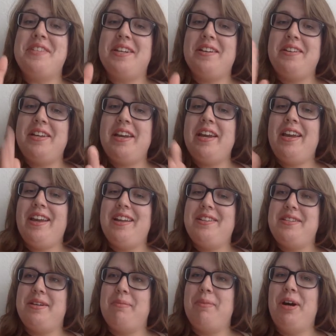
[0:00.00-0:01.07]
today and
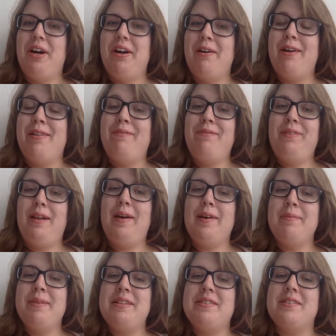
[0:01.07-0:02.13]
tomorrow and
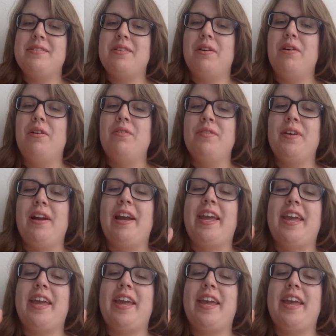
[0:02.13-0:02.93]
Vlogmas is over. I